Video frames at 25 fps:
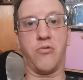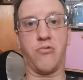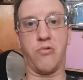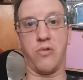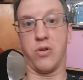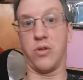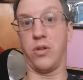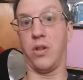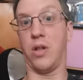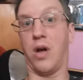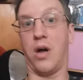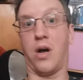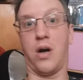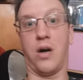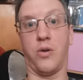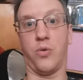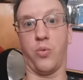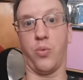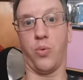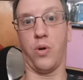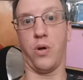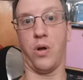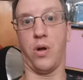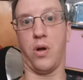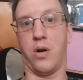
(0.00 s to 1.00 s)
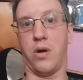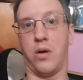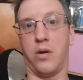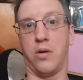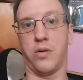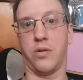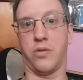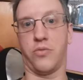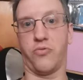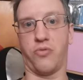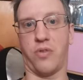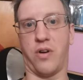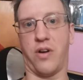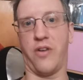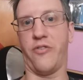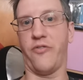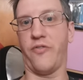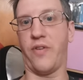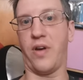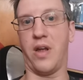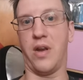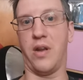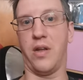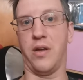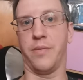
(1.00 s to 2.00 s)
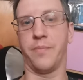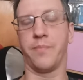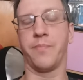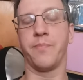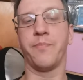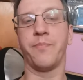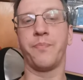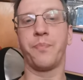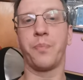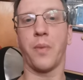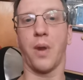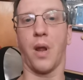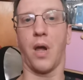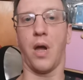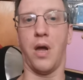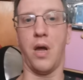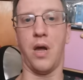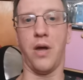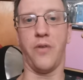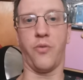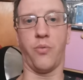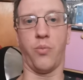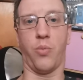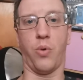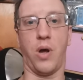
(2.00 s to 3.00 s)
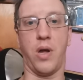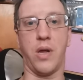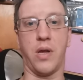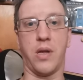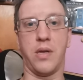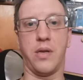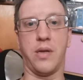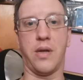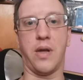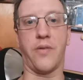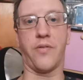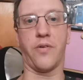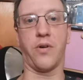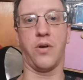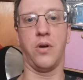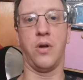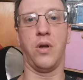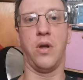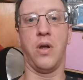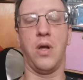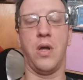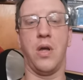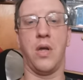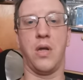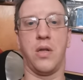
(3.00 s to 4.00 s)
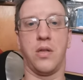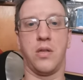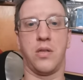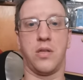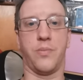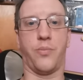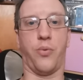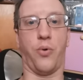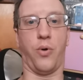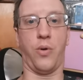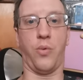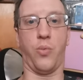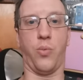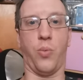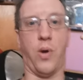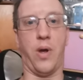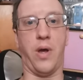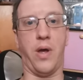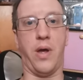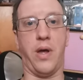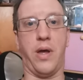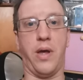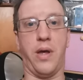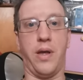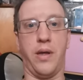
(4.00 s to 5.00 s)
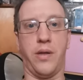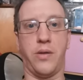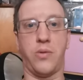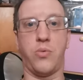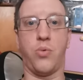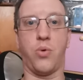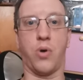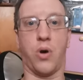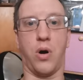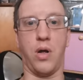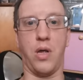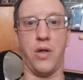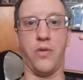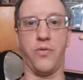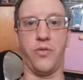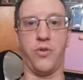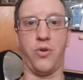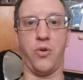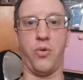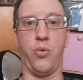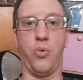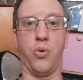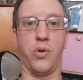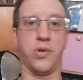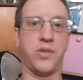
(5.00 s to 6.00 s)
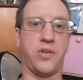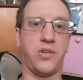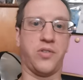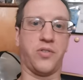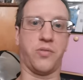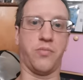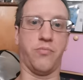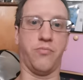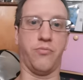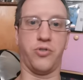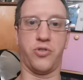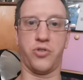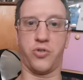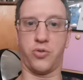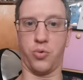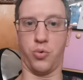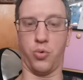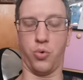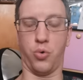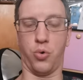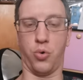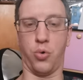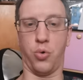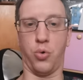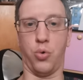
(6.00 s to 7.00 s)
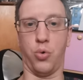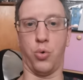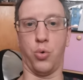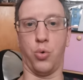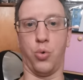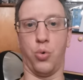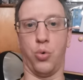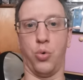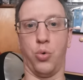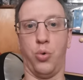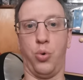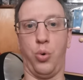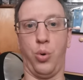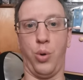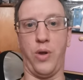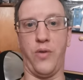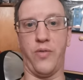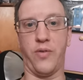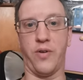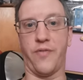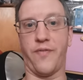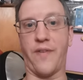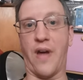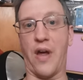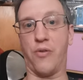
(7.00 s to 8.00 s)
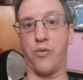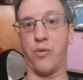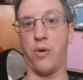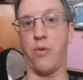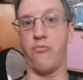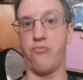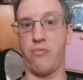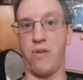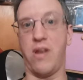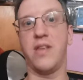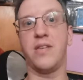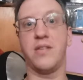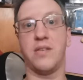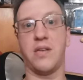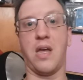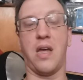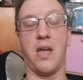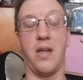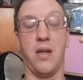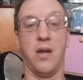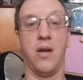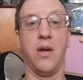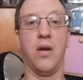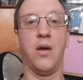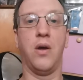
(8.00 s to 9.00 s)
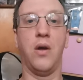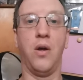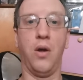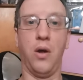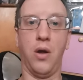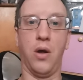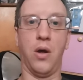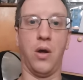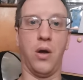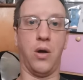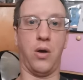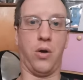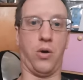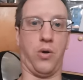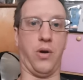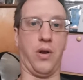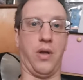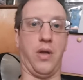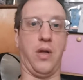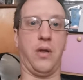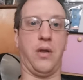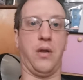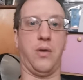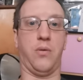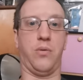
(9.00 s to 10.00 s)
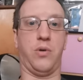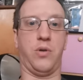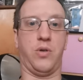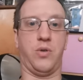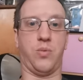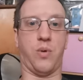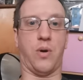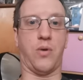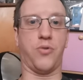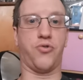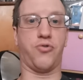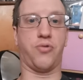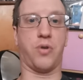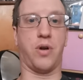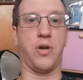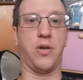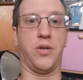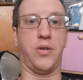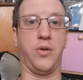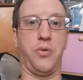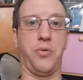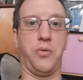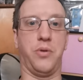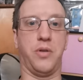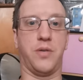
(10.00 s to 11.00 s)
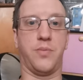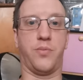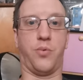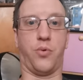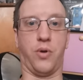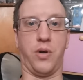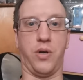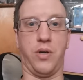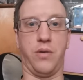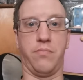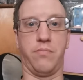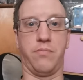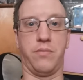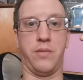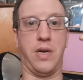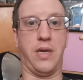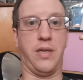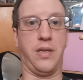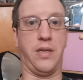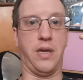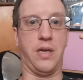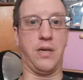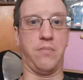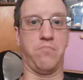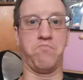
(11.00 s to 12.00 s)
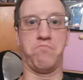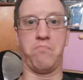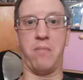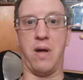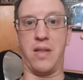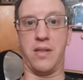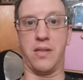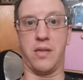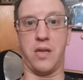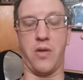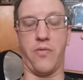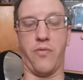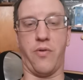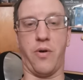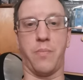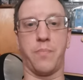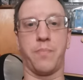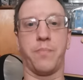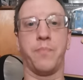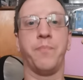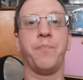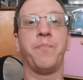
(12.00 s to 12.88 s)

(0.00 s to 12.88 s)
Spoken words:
critical hard drive failure, from what I can gather, to the point where you can't even do a system restore or even a factory reset on it, which is what I was trying to do this morning. In the end, had to give up.